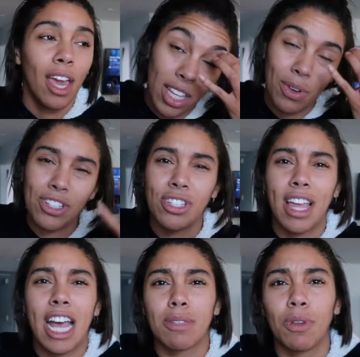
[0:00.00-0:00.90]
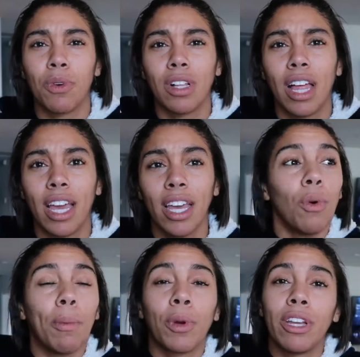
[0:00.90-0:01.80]
And the questions they asked me were like,
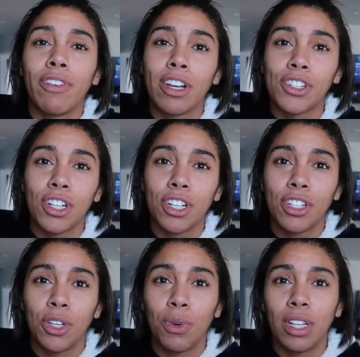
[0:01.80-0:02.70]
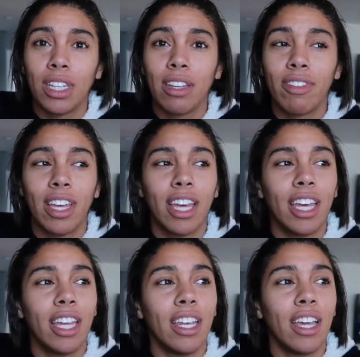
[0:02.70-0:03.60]
what prefecture do you want to live
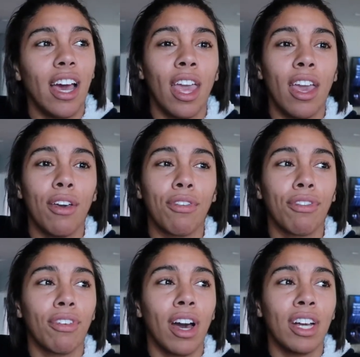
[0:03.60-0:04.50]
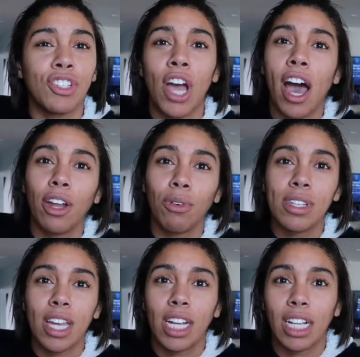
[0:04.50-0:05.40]
in? If a child
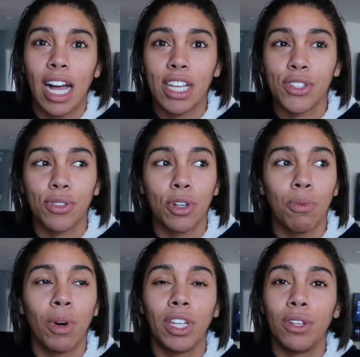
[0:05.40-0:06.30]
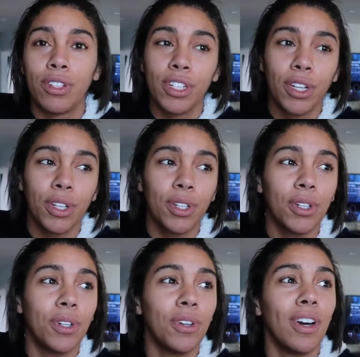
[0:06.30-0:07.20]
runs out of classroom, what do you
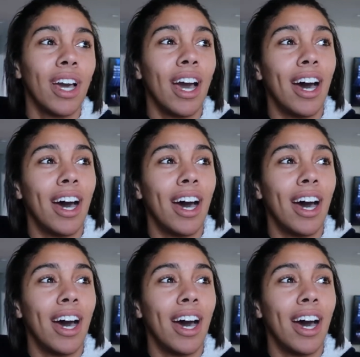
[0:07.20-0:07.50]
do?